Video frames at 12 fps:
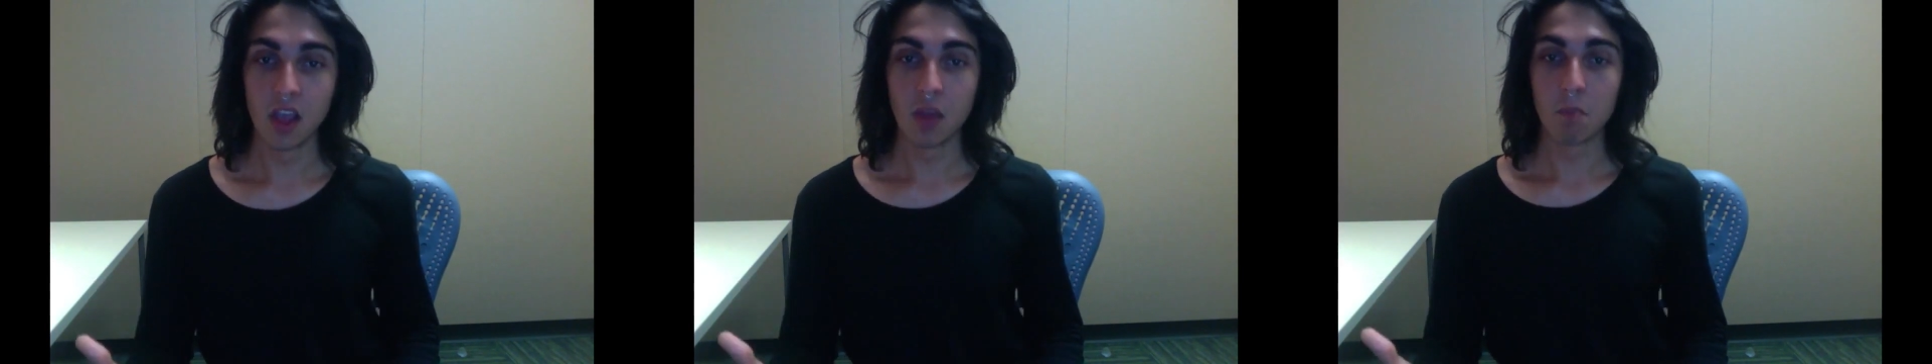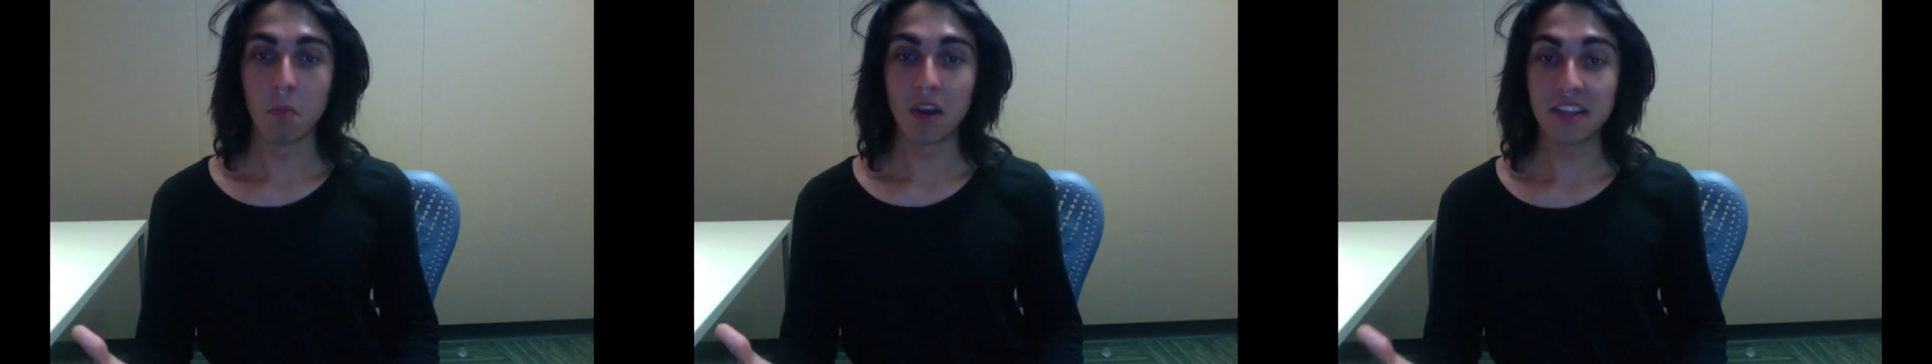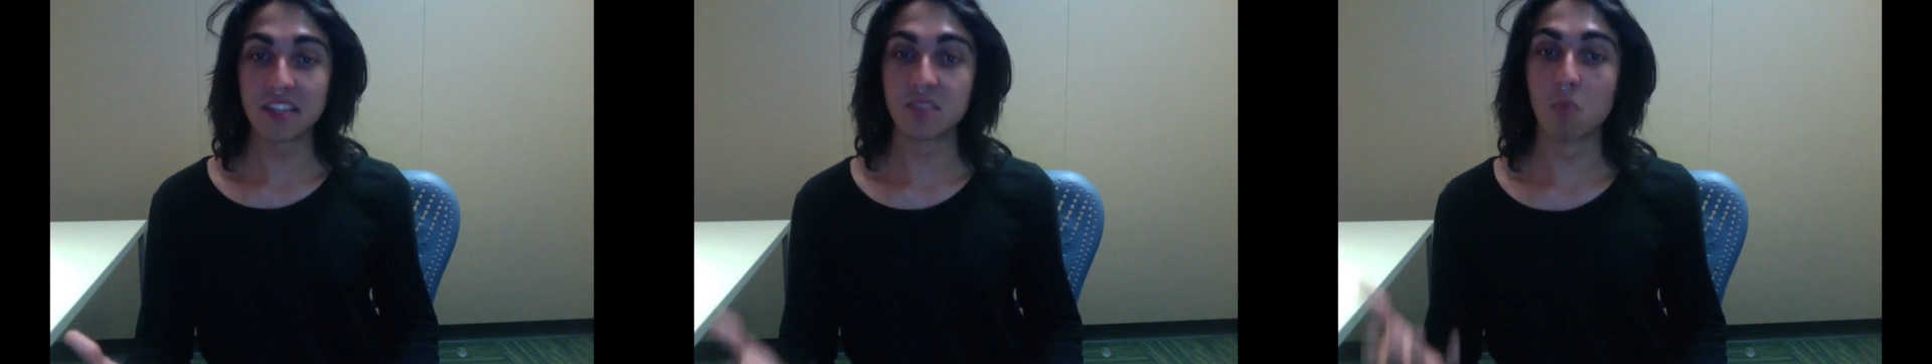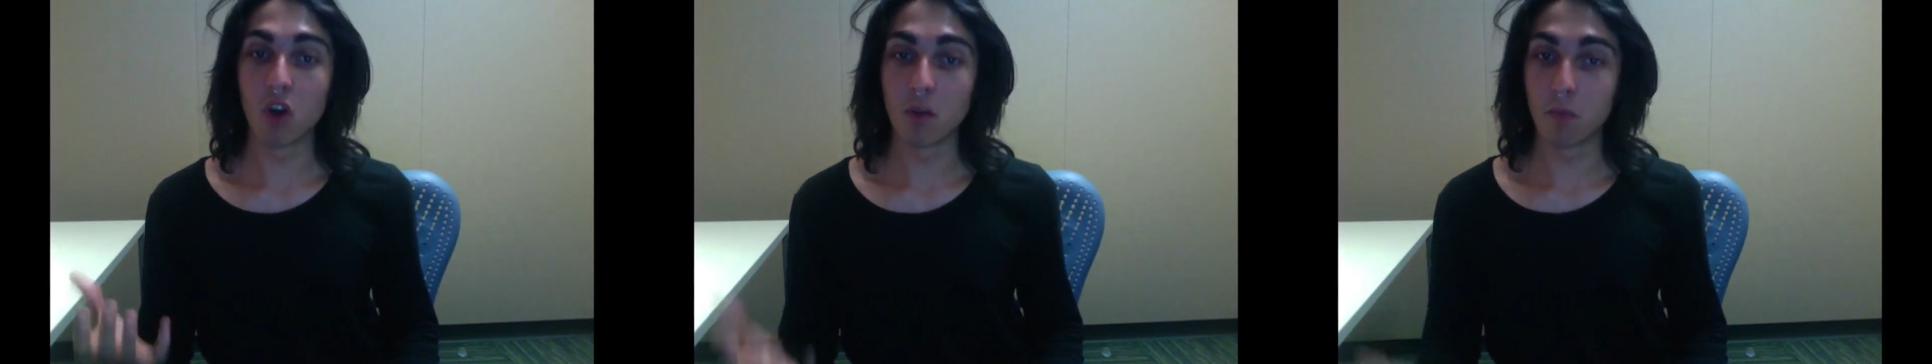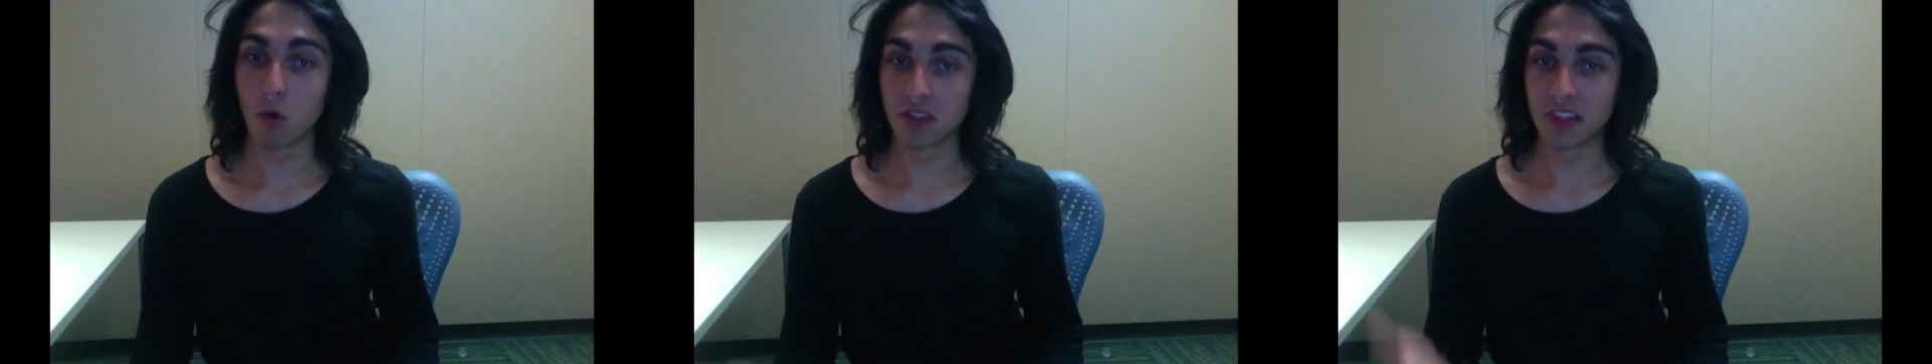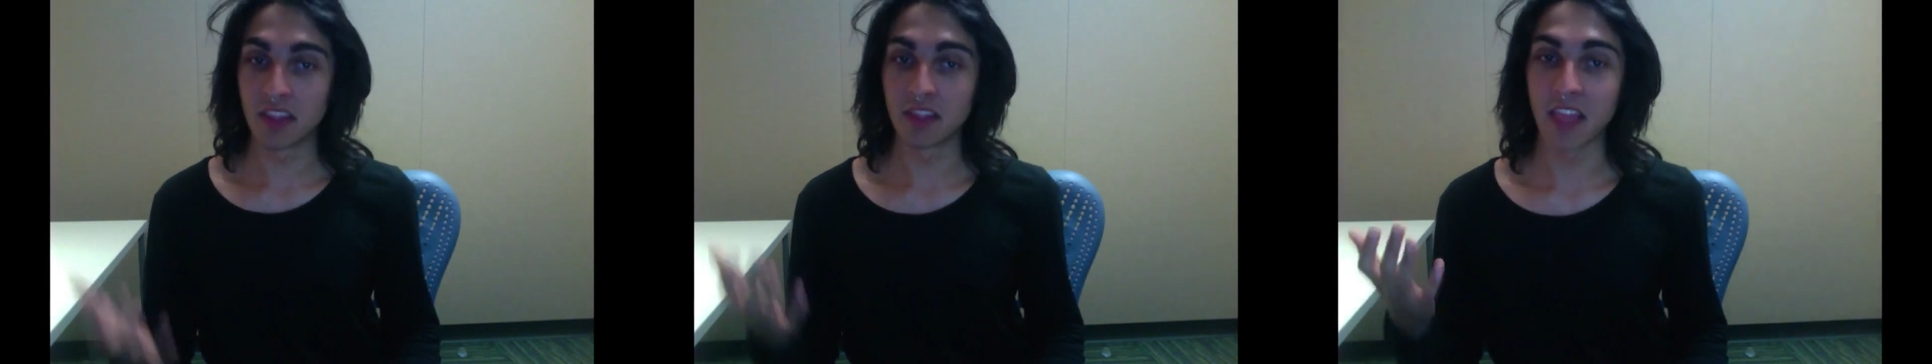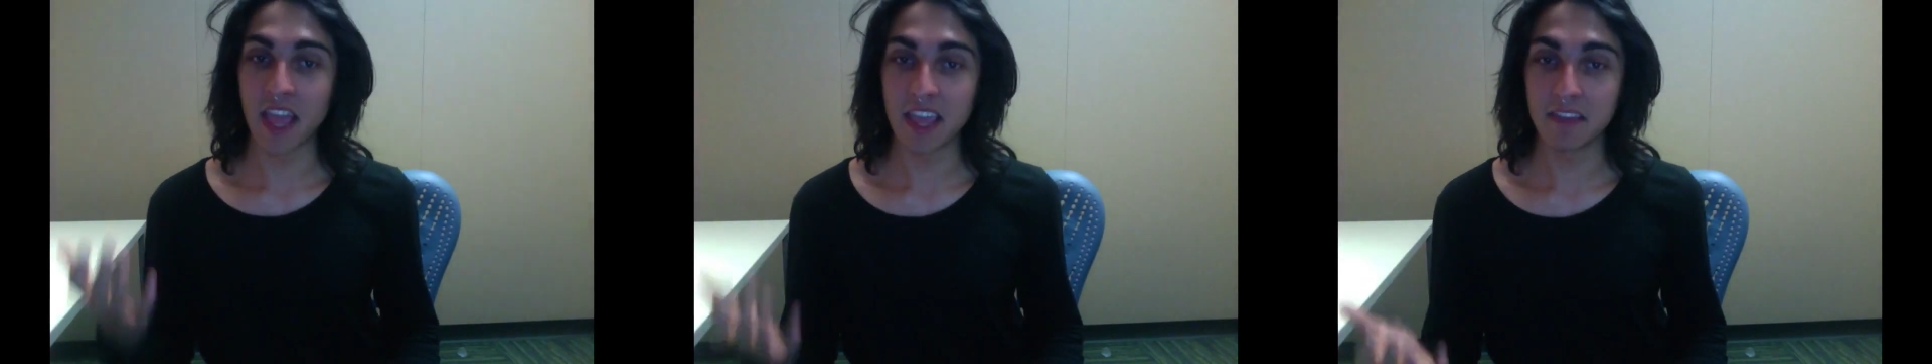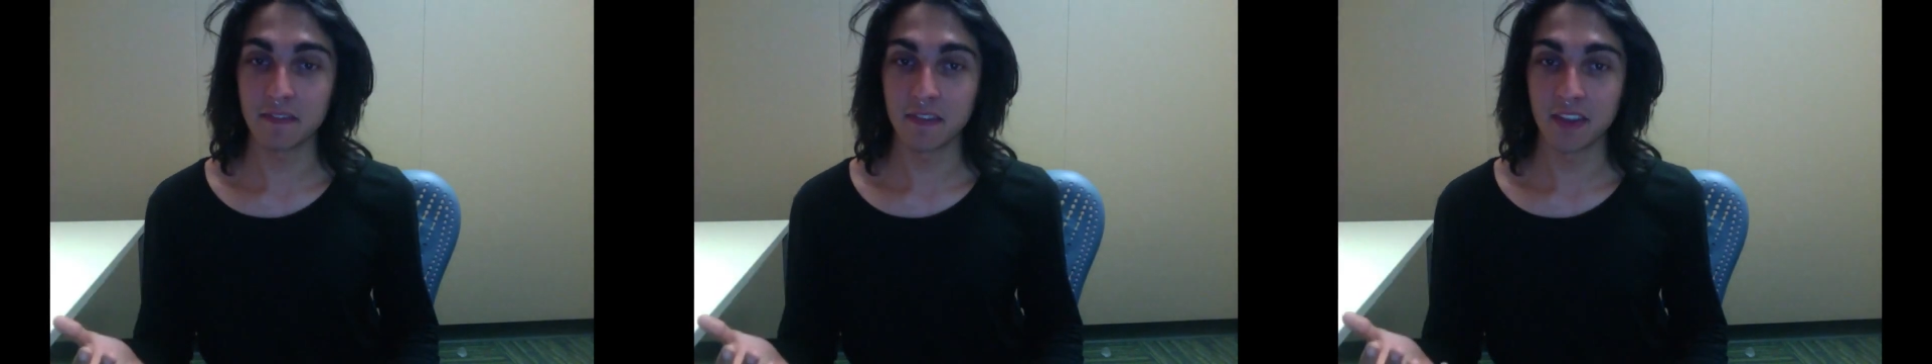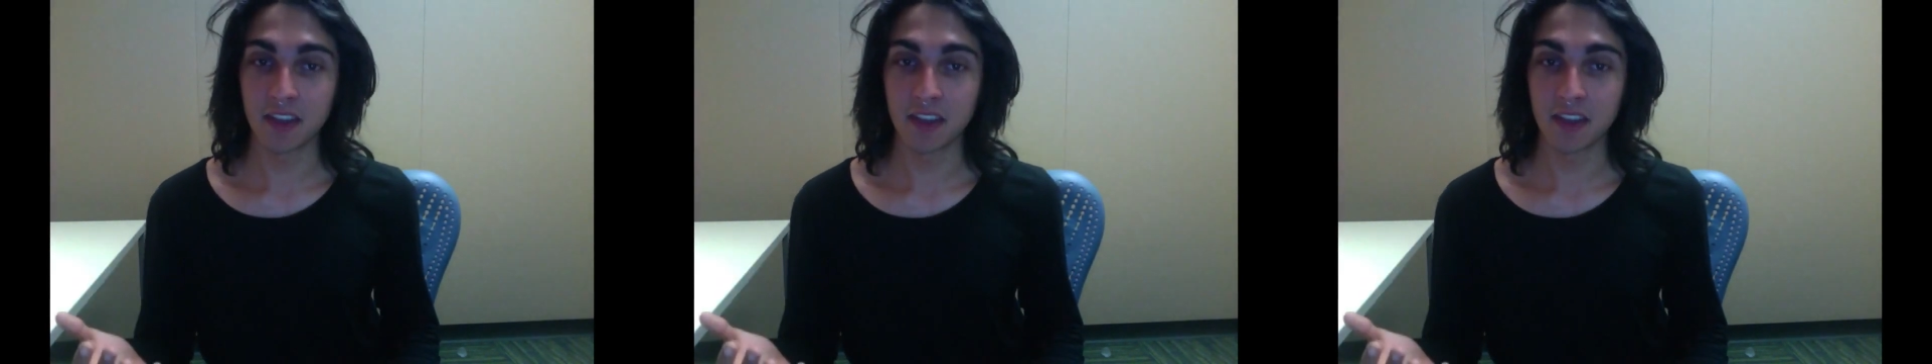Money is more important than life.